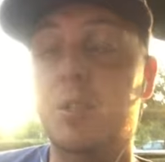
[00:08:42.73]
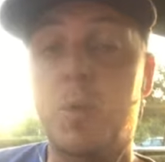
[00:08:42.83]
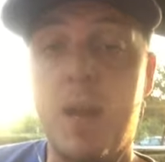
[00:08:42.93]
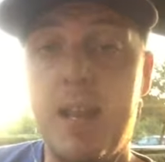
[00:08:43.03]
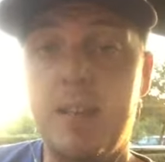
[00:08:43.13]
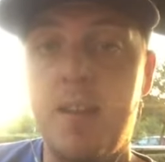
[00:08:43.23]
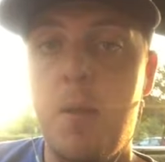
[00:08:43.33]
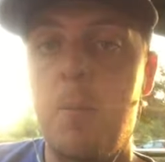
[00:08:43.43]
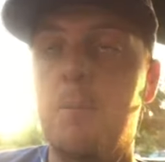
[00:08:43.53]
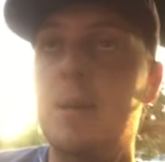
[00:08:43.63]
great,
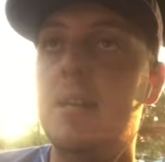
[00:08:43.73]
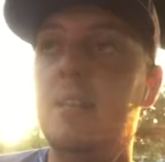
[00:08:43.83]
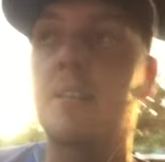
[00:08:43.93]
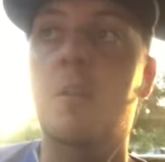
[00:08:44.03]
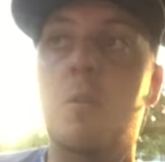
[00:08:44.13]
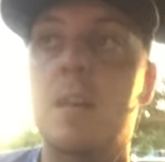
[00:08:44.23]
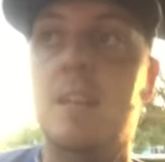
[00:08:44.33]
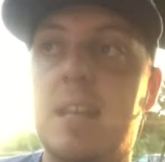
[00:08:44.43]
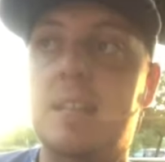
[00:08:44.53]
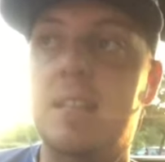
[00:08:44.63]
but you know what?
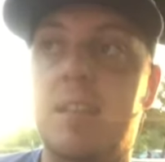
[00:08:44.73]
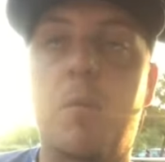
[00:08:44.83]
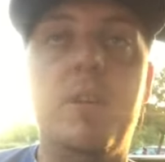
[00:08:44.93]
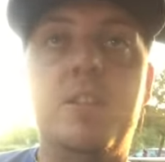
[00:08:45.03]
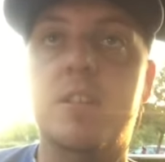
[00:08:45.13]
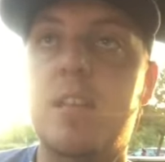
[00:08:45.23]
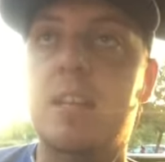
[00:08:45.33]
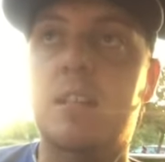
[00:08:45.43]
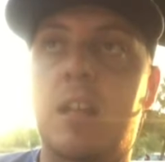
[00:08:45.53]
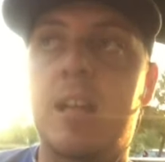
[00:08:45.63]
At the end of that, we just had
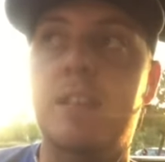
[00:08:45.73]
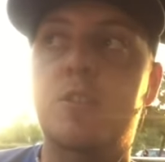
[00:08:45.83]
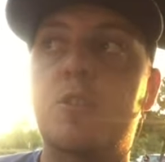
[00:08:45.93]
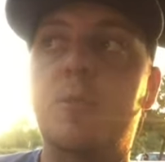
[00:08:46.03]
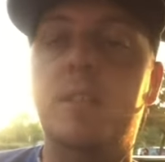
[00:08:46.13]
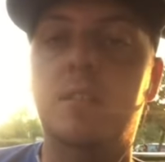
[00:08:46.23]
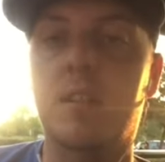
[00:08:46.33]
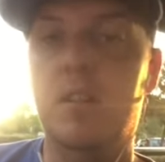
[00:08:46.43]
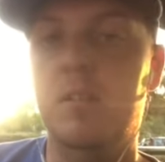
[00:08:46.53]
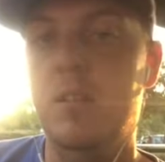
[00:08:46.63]
a client 2 weeks
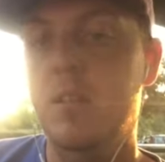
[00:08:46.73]
ago